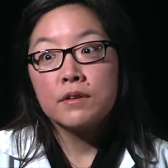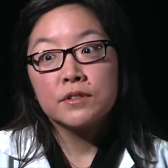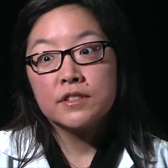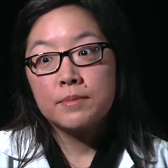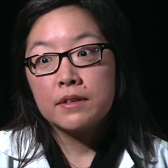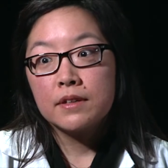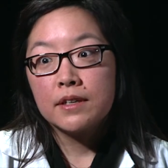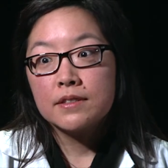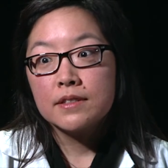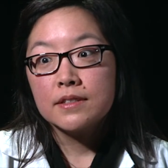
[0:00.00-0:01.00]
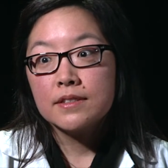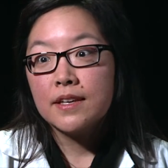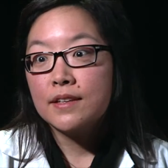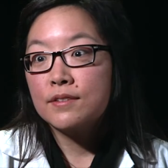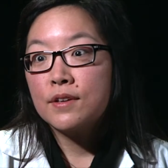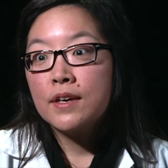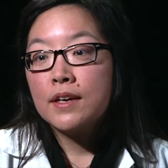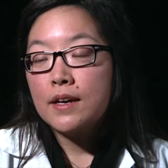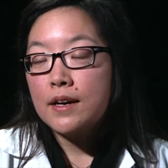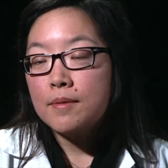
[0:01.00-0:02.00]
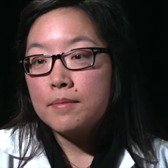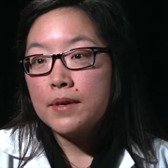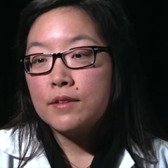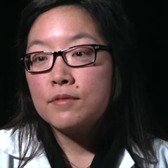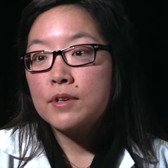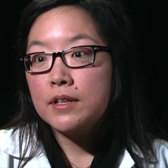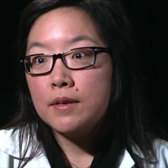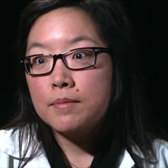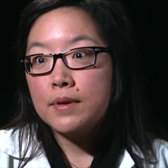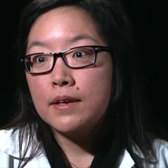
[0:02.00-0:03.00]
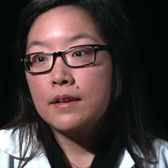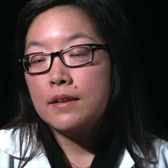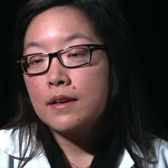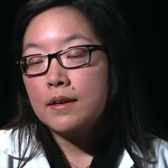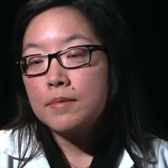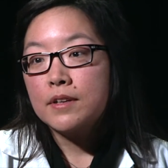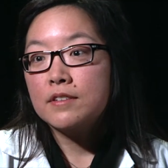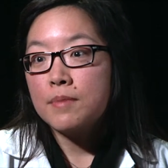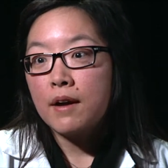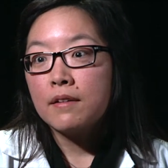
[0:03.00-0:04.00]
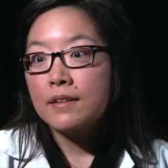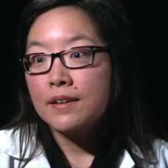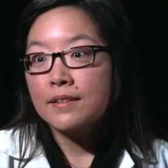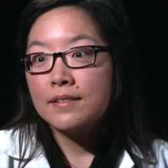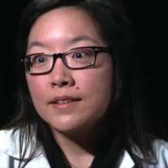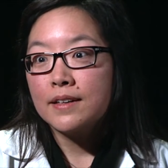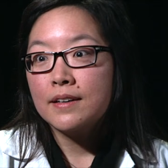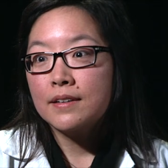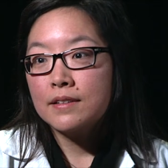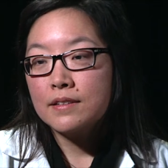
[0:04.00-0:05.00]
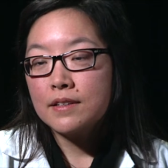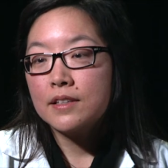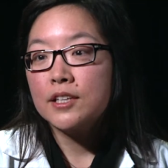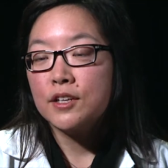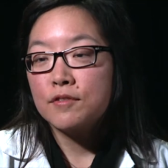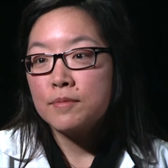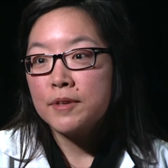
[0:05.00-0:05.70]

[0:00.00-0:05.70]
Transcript: their own experiences, and it's um, it's really been um, an inspiring uh, clinic for